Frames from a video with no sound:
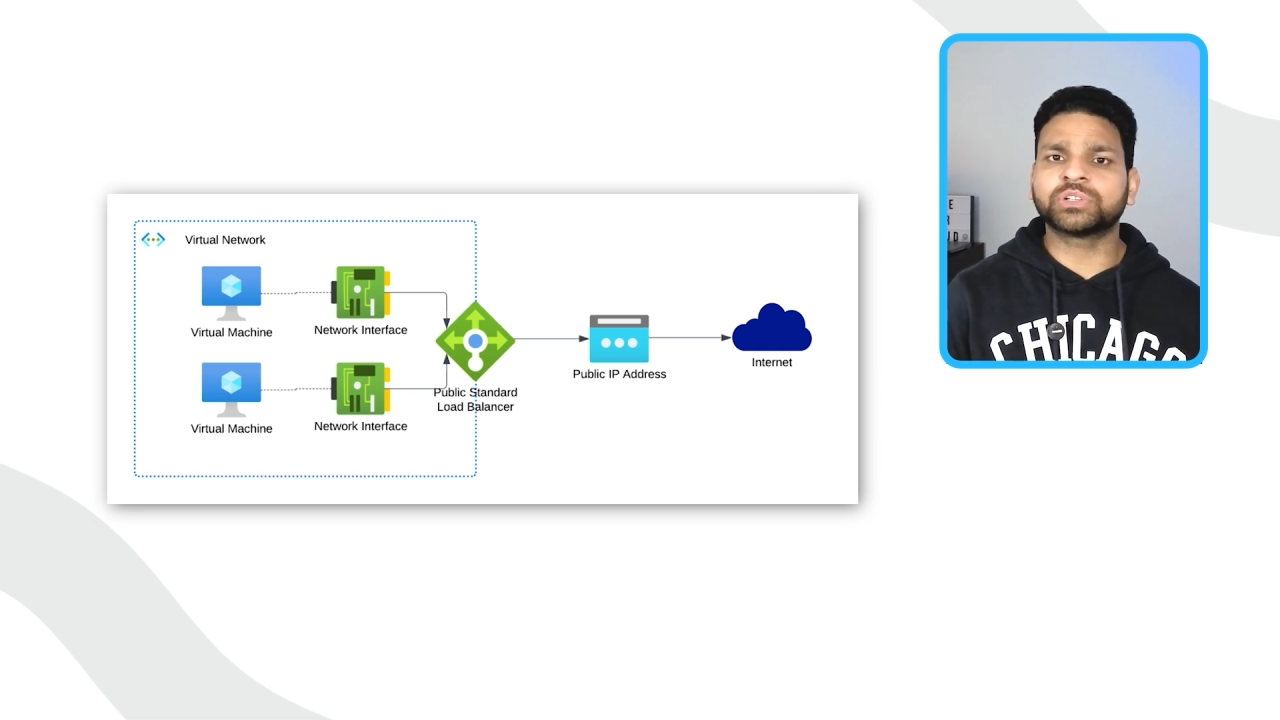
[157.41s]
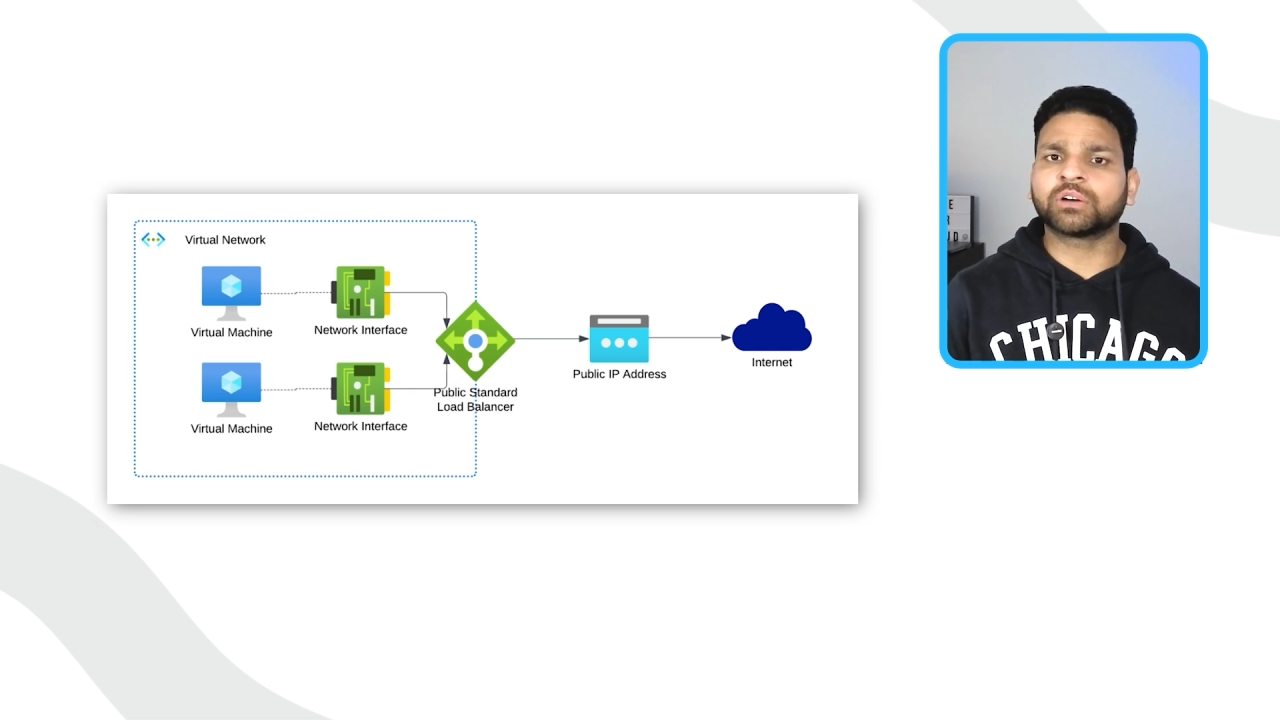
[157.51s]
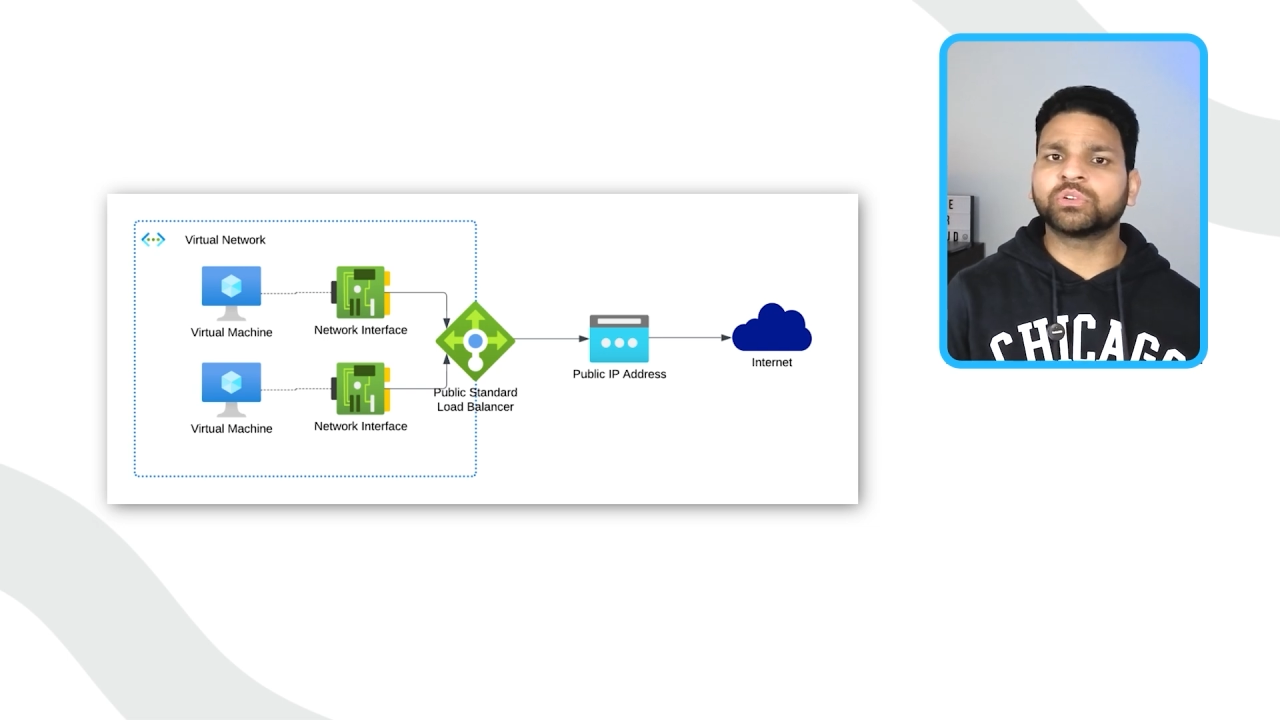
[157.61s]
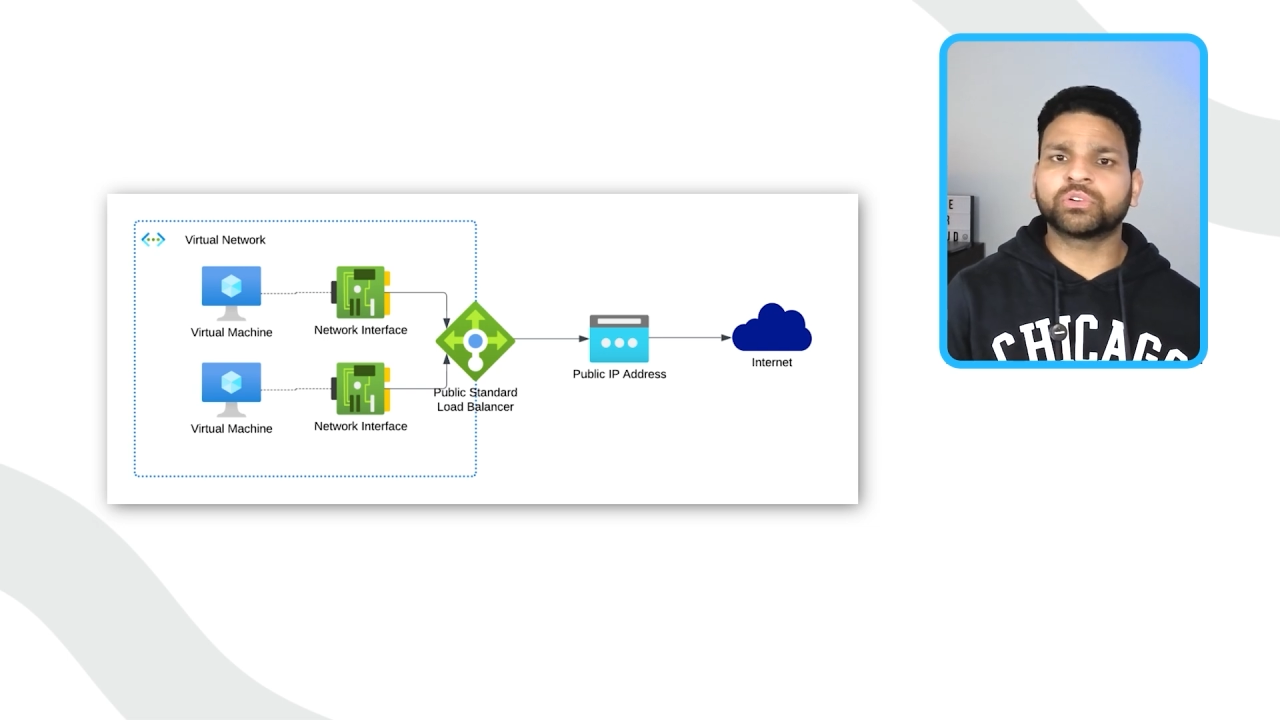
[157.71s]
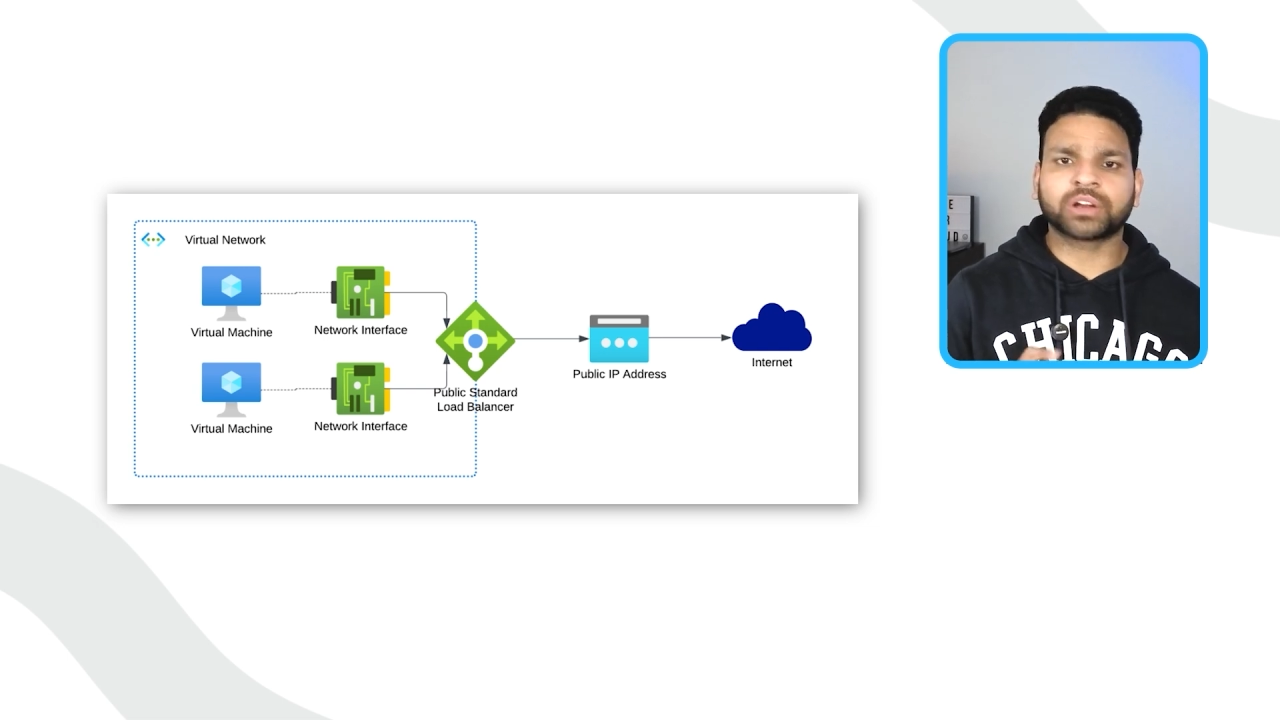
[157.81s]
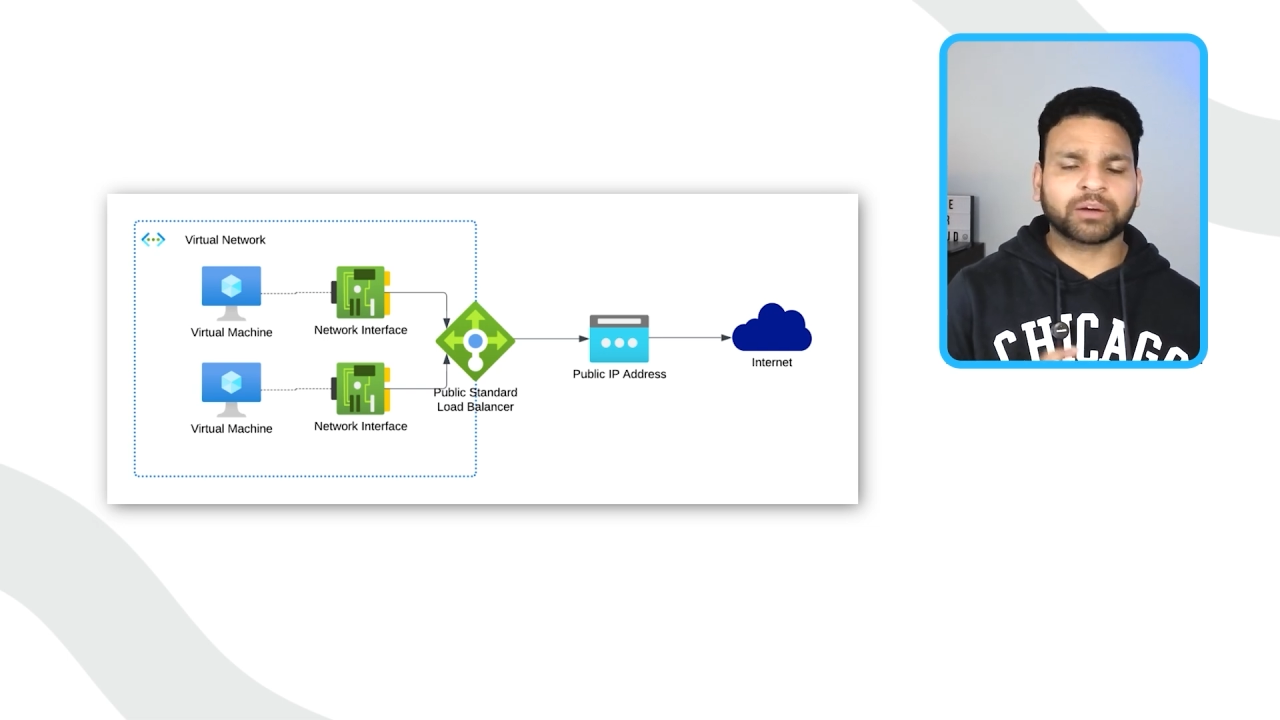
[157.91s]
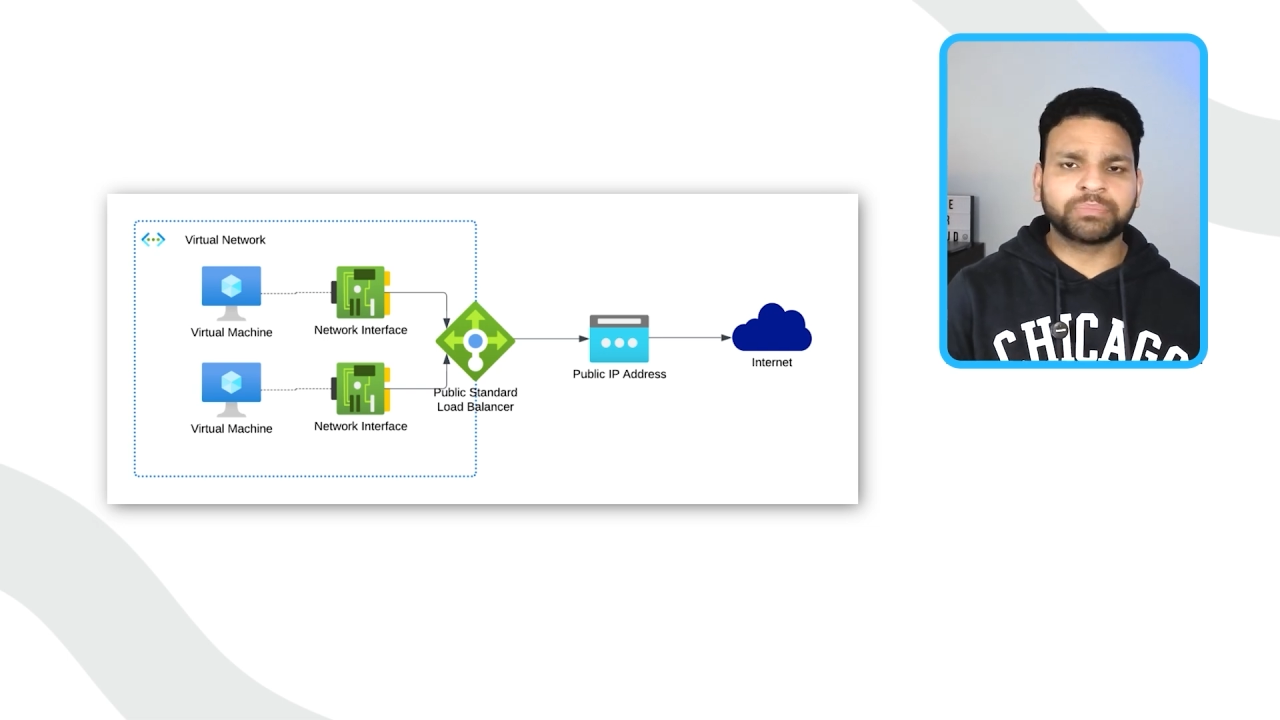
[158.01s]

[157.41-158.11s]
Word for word: to download